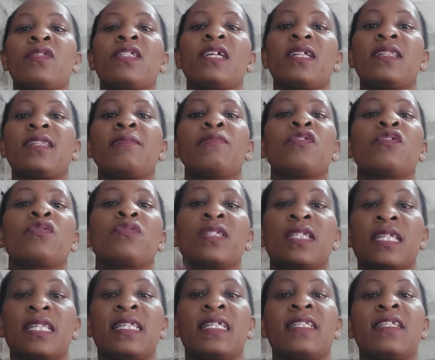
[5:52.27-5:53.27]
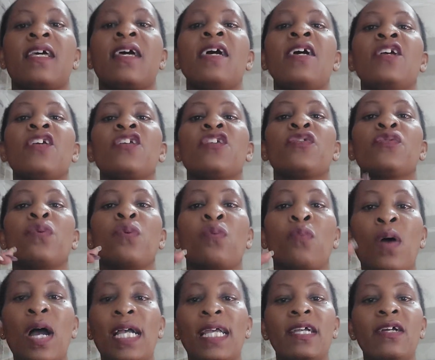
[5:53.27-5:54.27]
to tell them today that you're
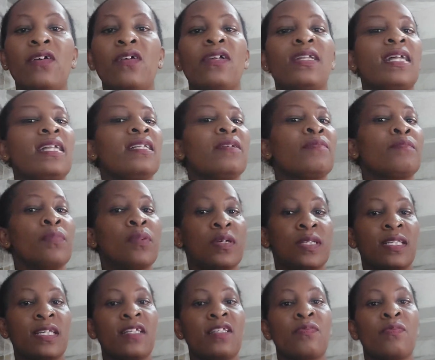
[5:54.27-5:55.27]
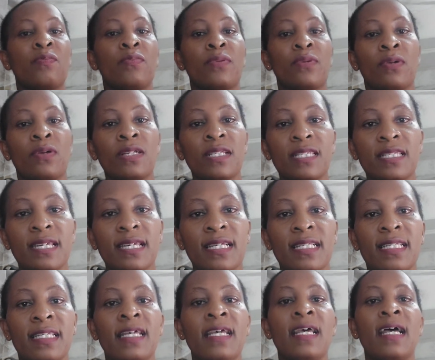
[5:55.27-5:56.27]
working on an important
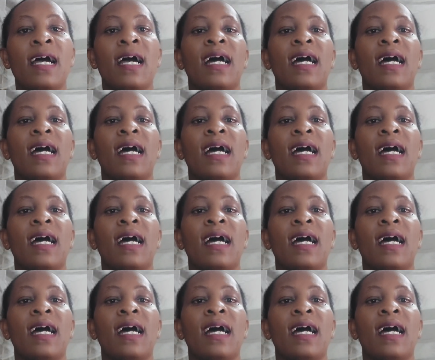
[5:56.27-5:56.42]
project